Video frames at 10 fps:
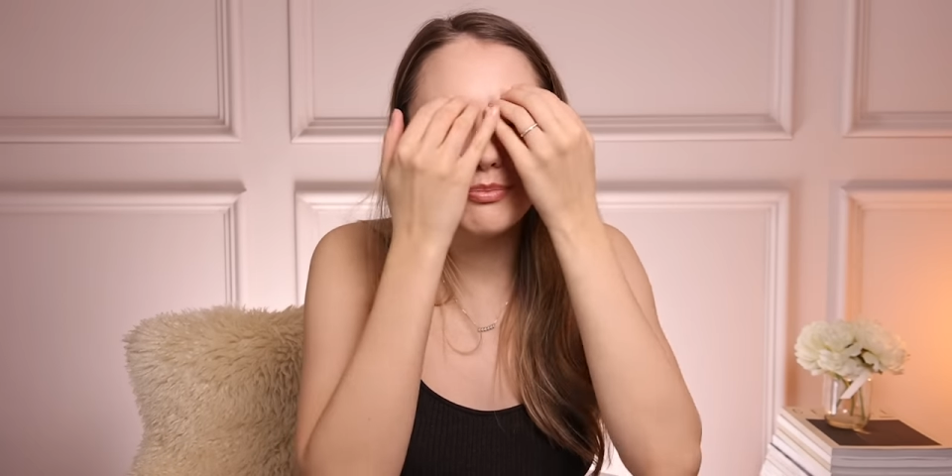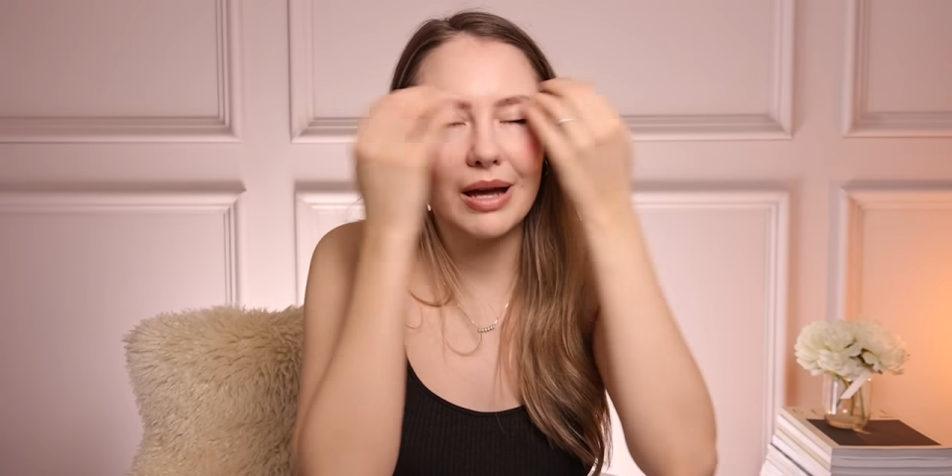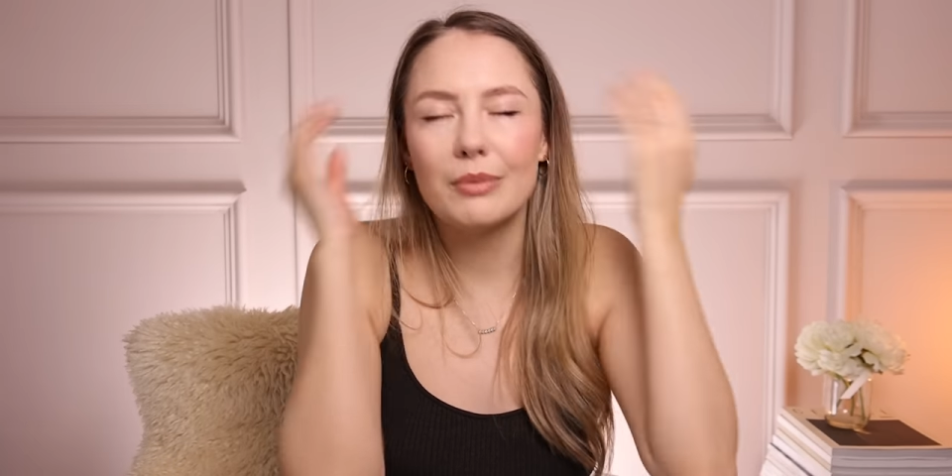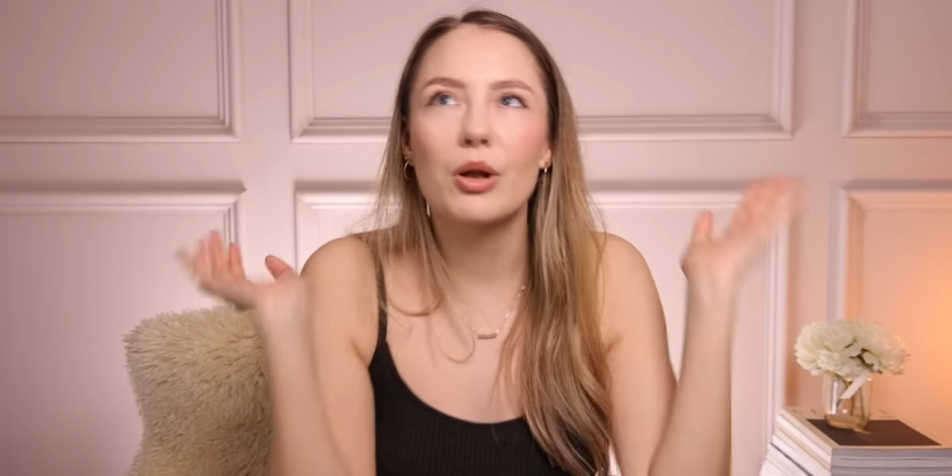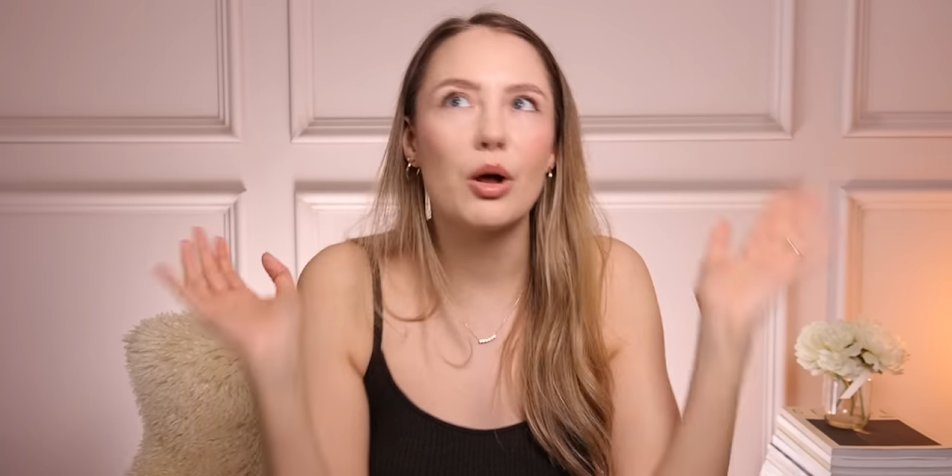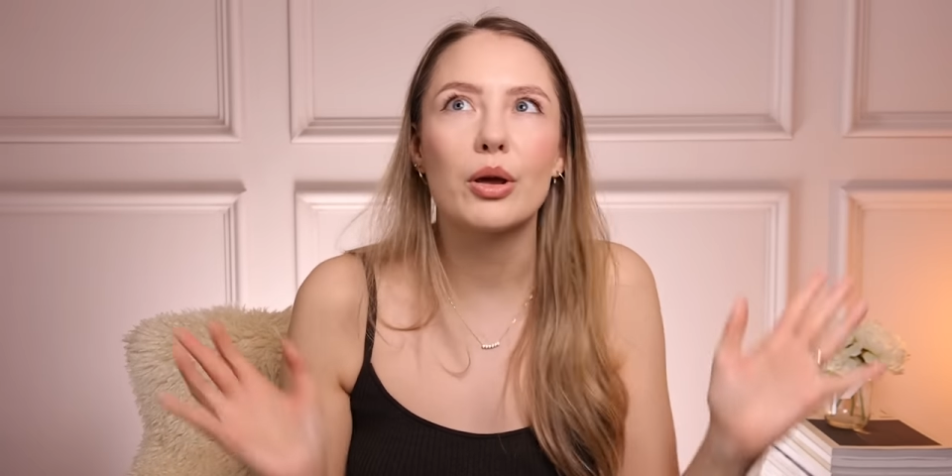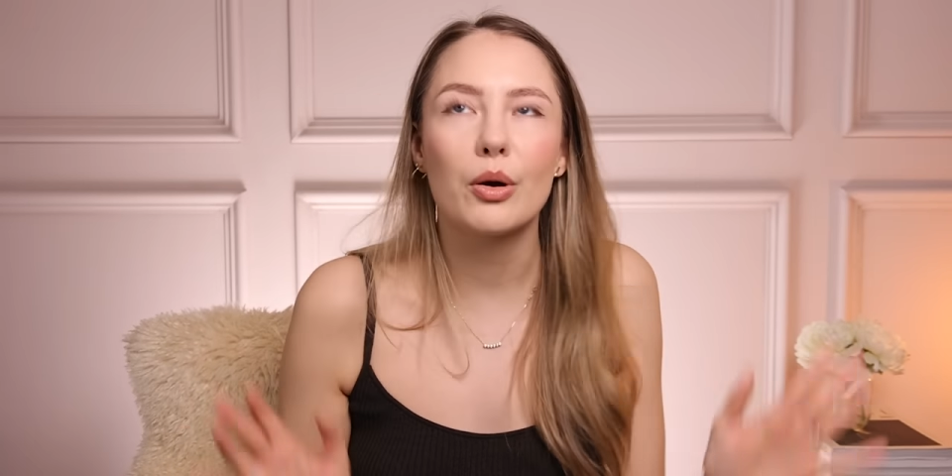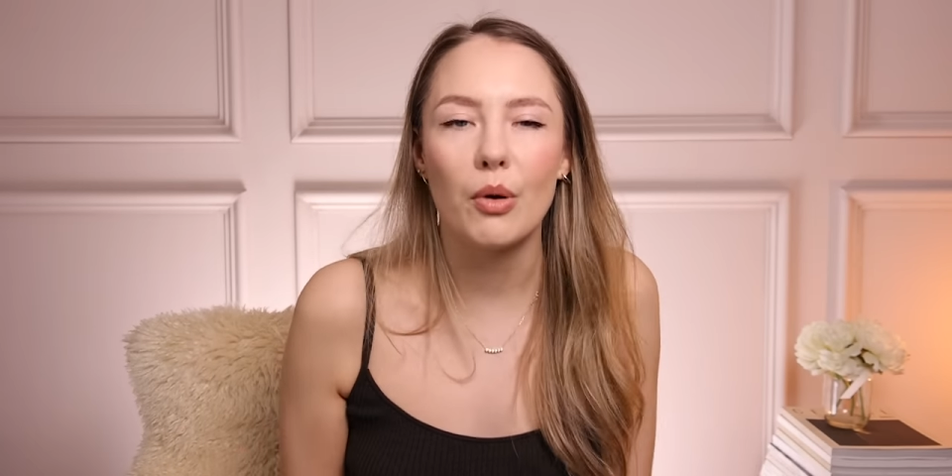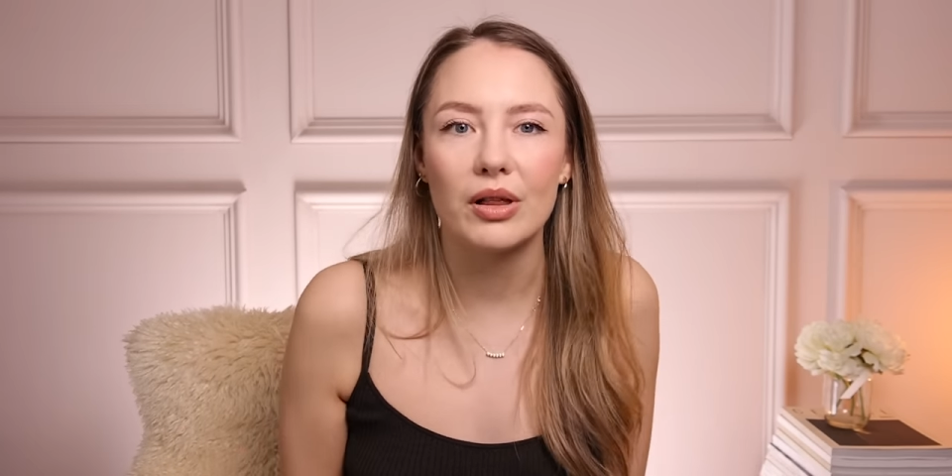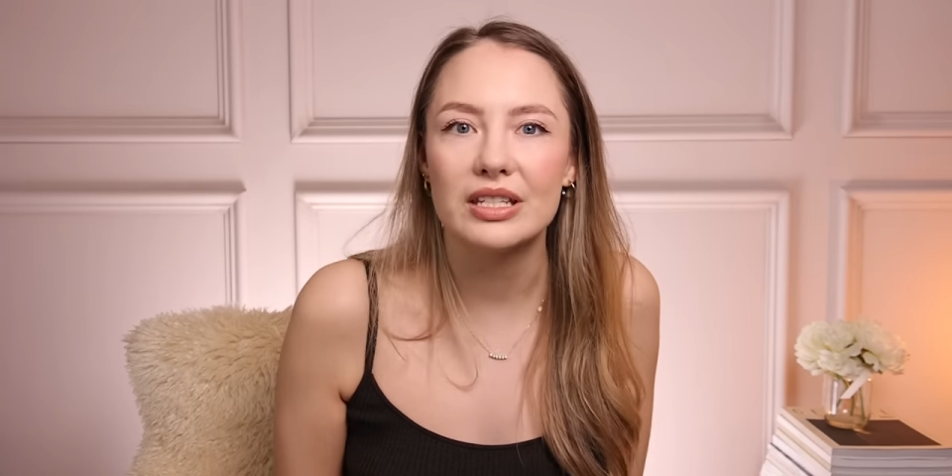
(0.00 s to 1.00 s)
mind-blowing
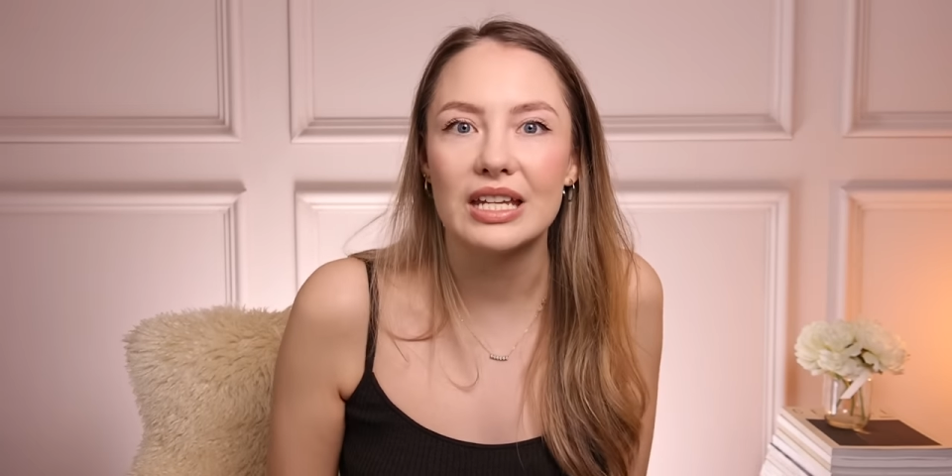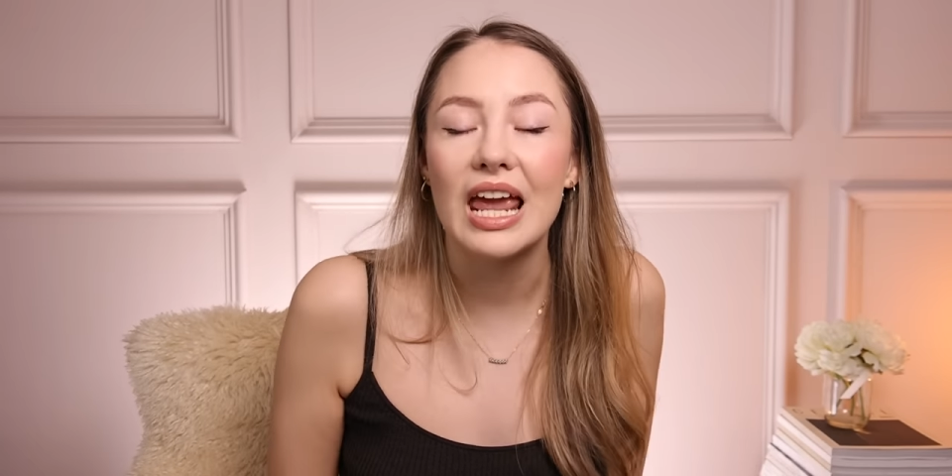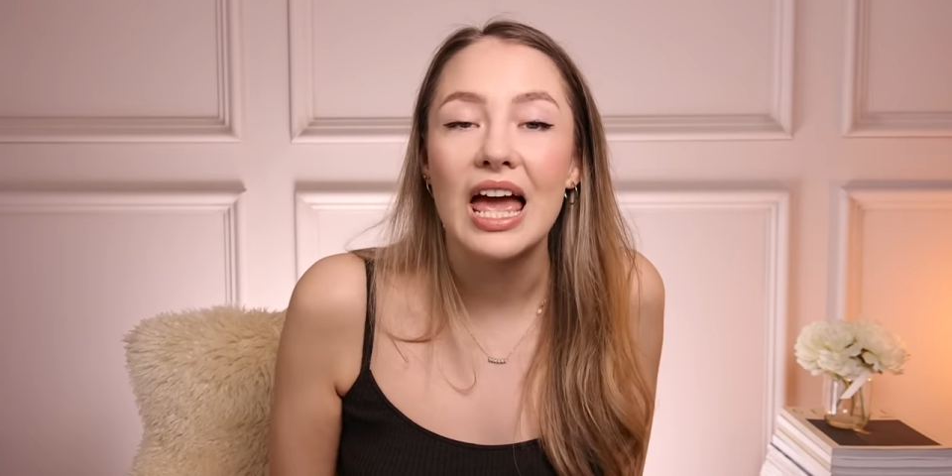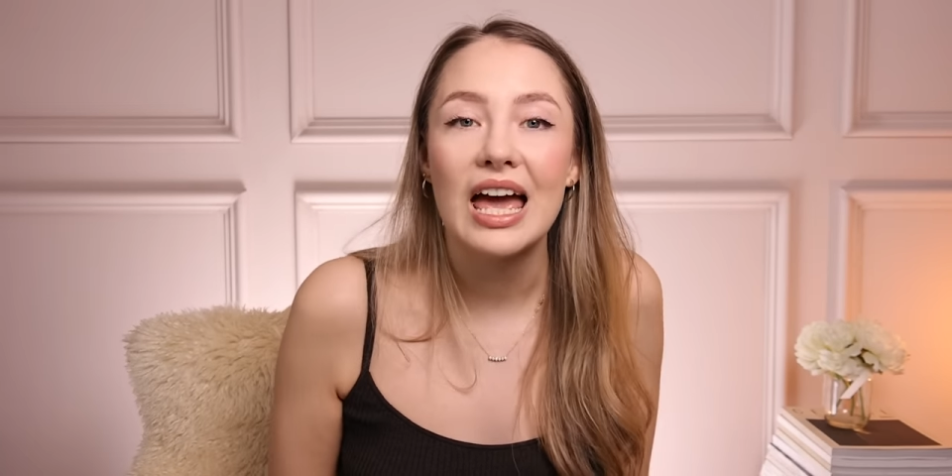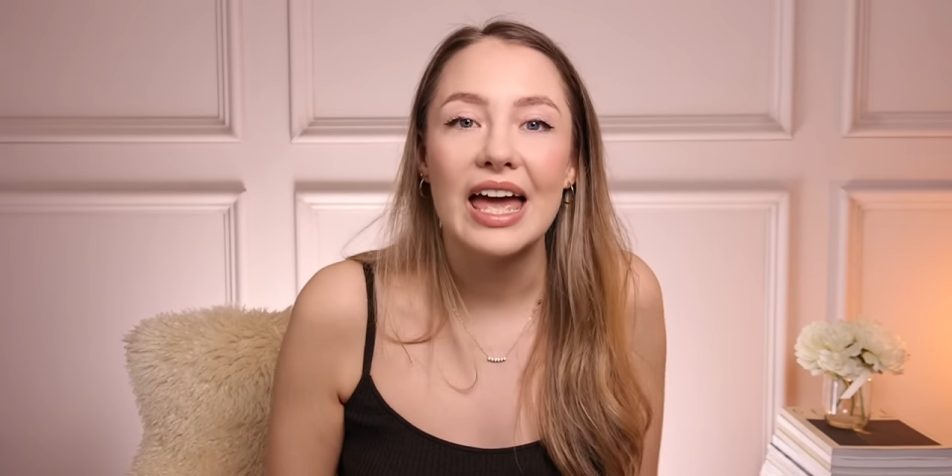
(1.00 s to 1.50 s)
quality